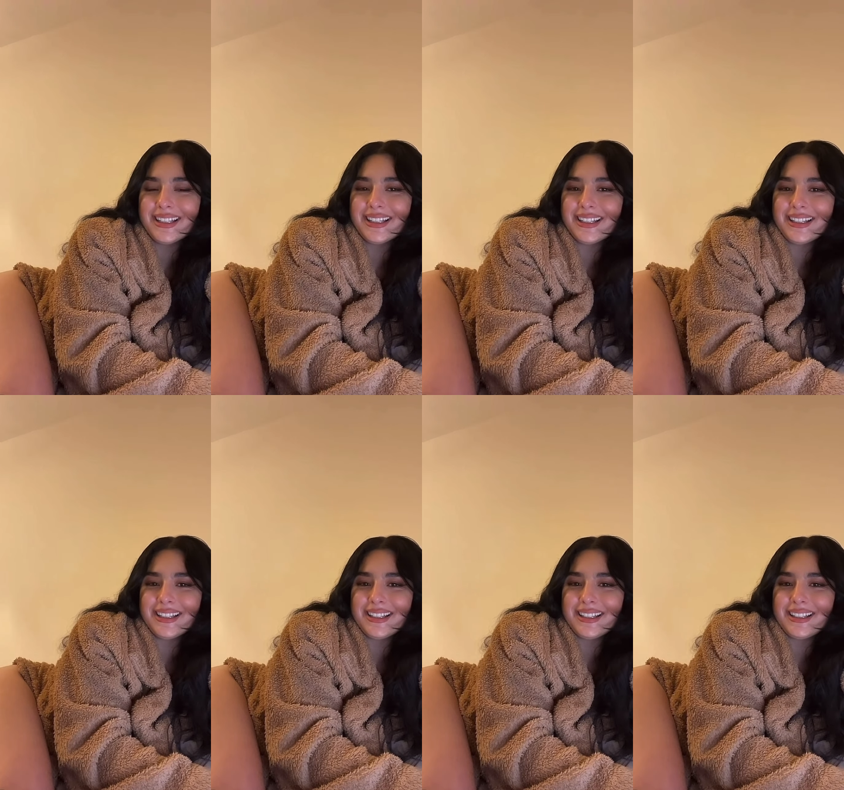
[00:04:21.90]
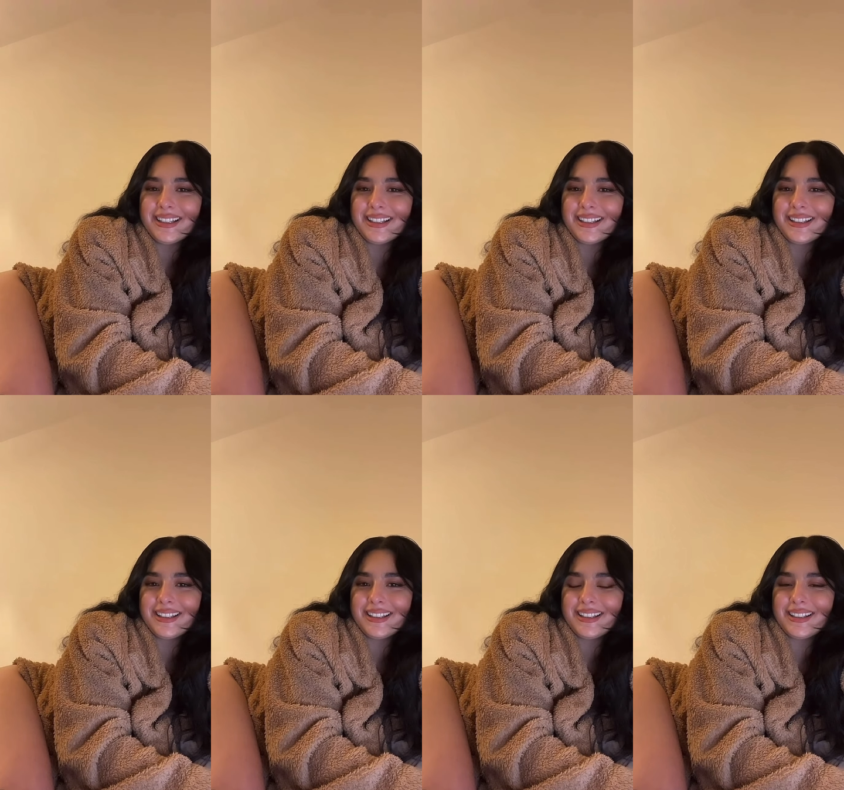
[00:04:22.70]

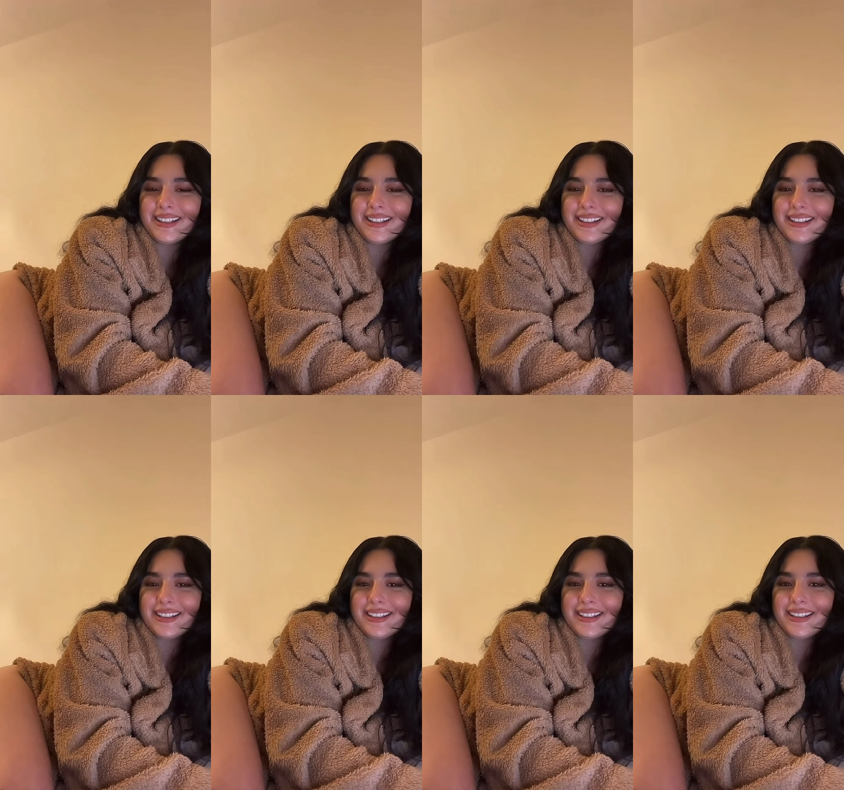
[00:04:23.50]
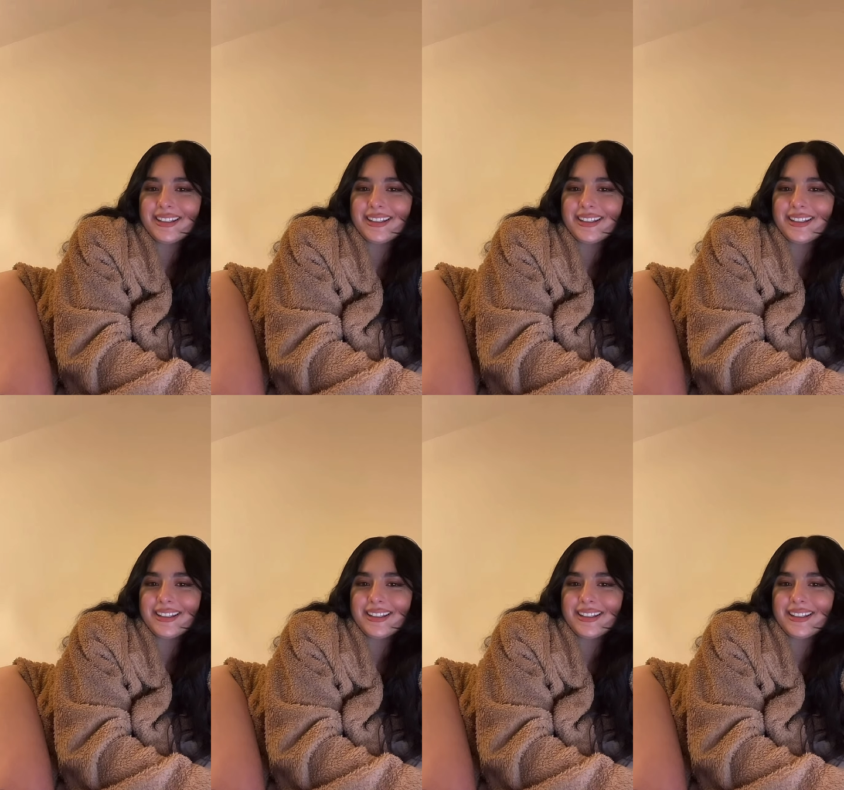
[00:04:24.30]
No one is speaking in this clip.